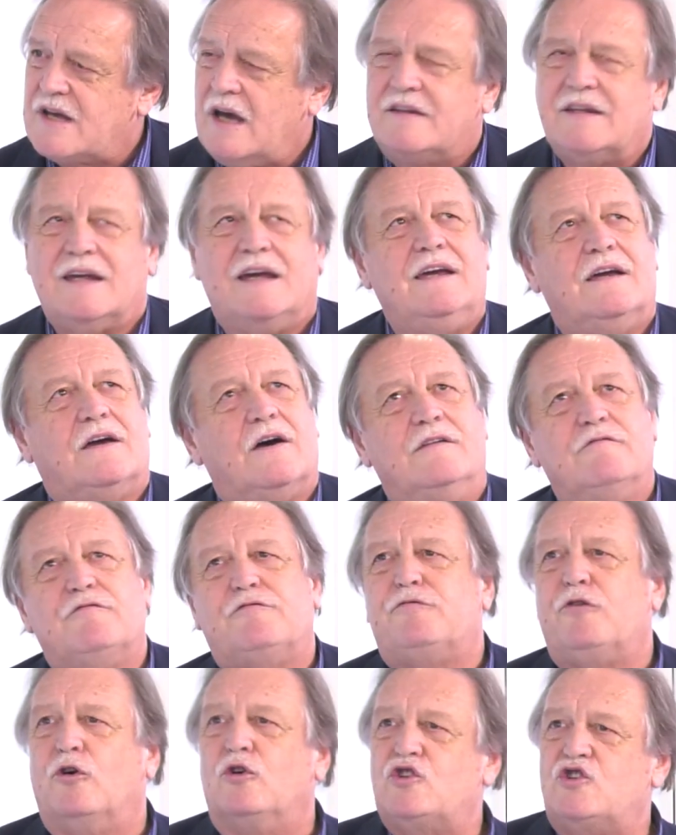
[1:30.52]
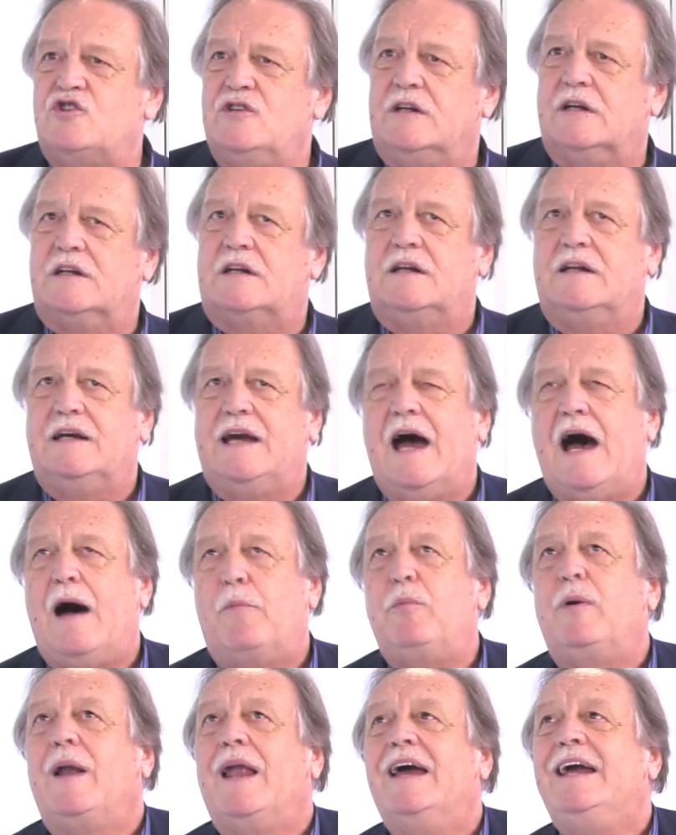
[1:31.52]
I think unfortunately our
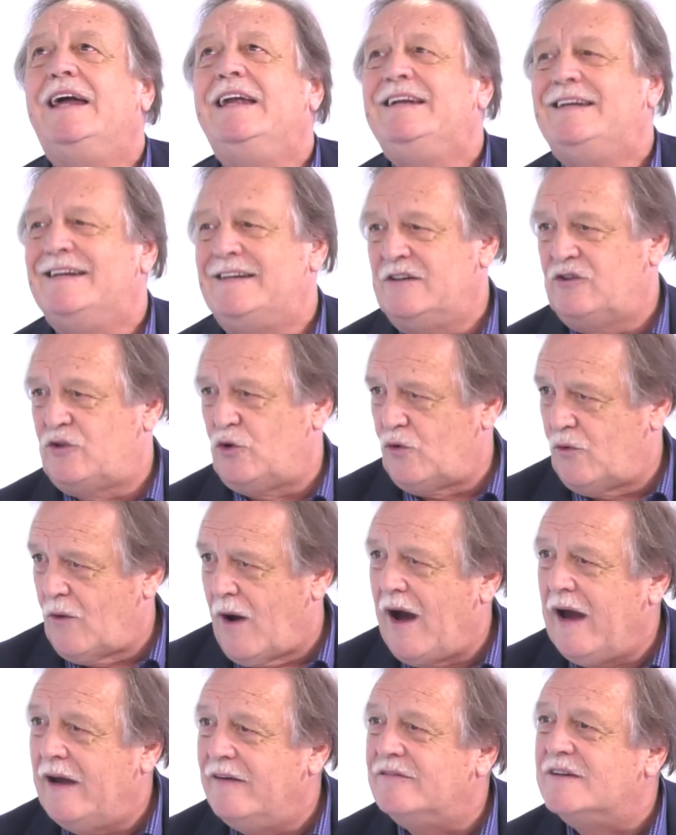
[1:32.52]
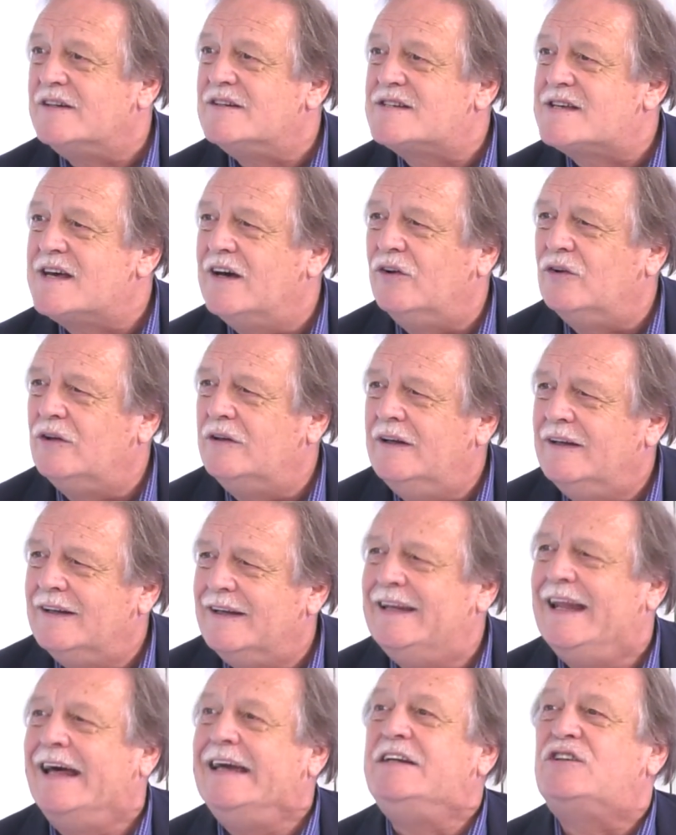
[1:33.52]
plane didn't arrive until
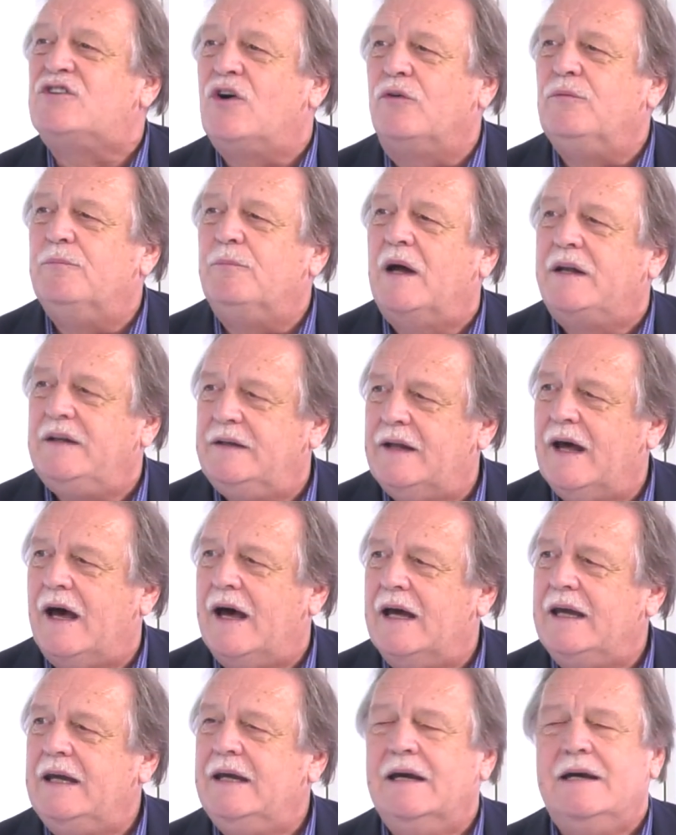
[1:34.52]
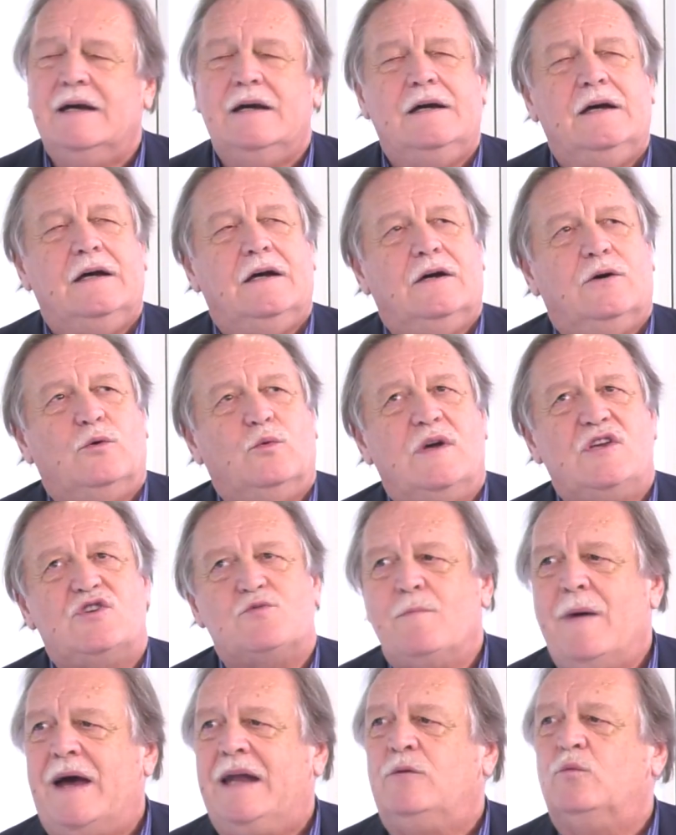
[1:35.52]
late on Monday,
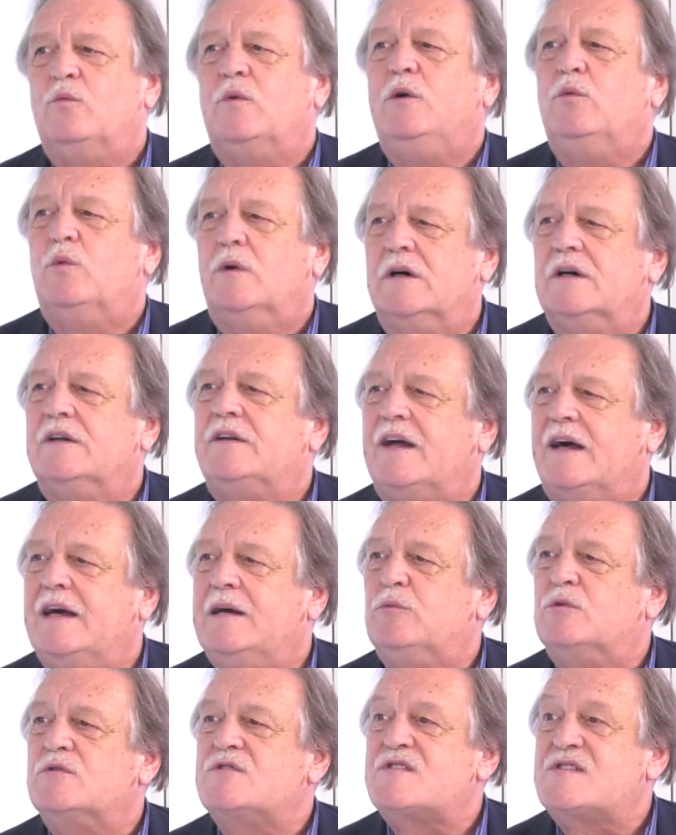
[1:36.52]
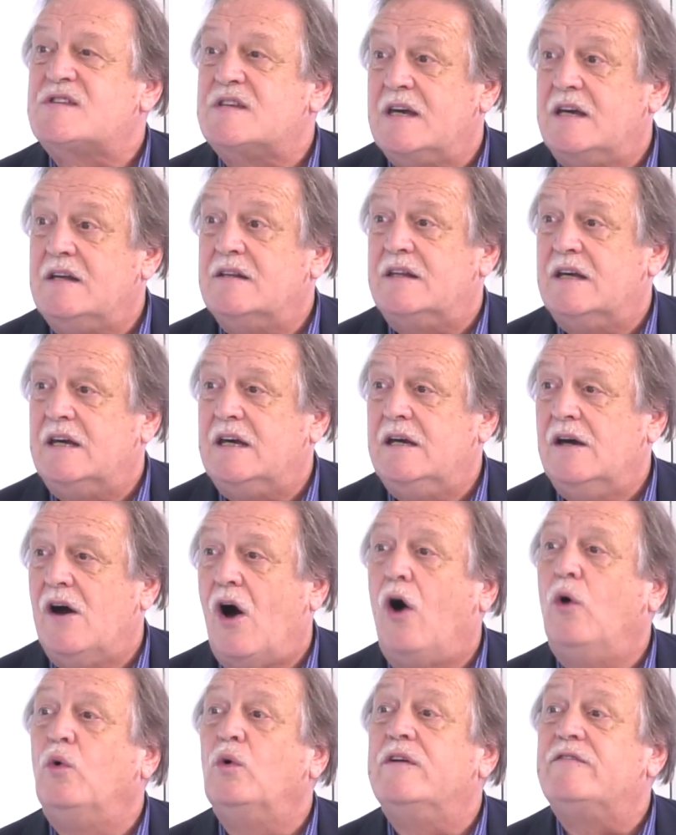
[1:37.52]
which meant we weren't able to see the
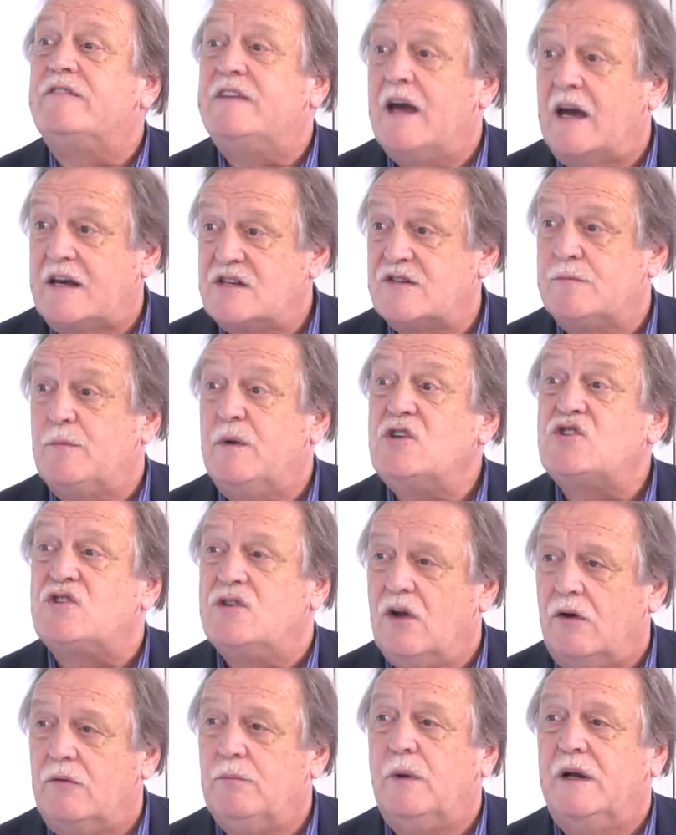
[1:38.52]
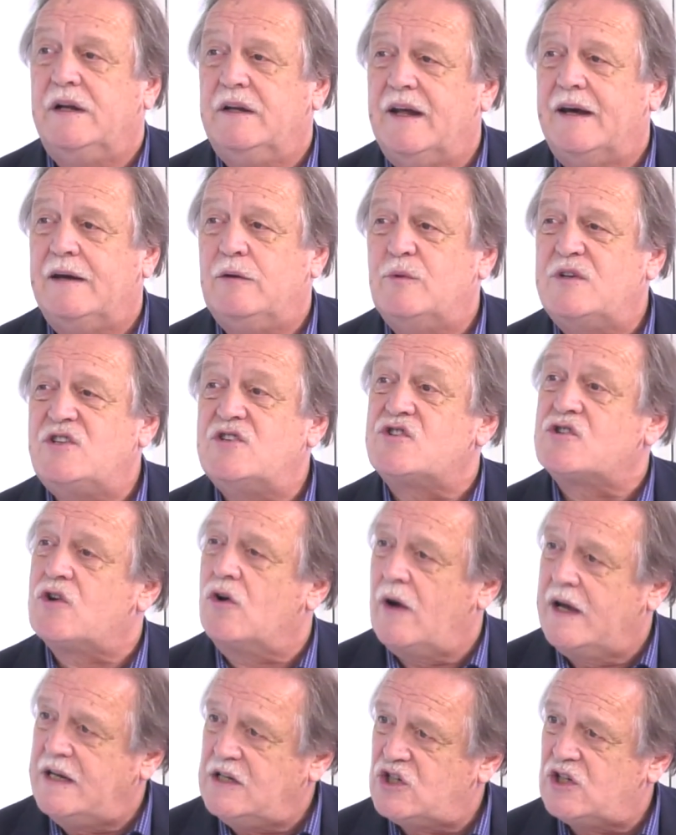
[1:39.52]
whole of the exhibition on Monday, which is a
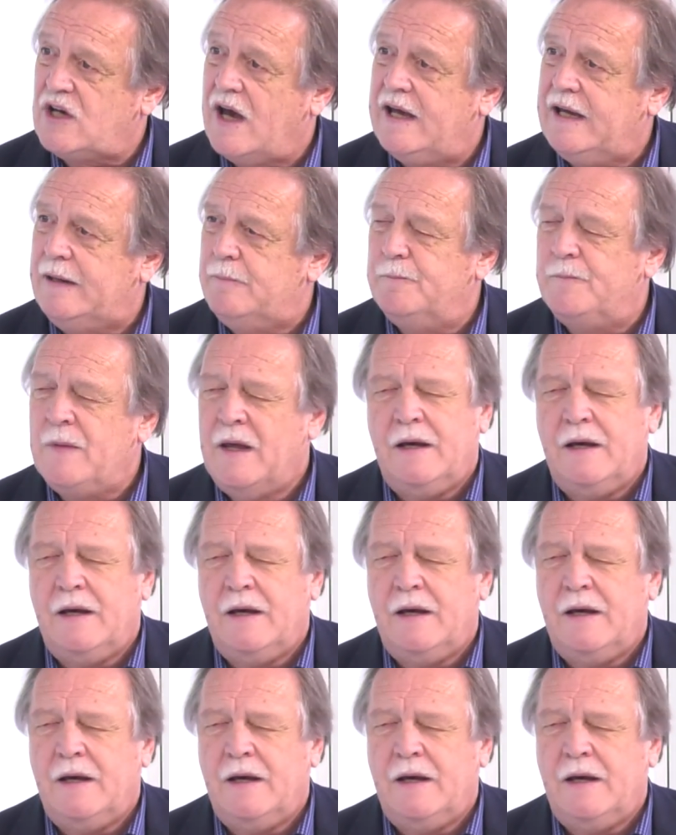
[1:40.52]
great shame.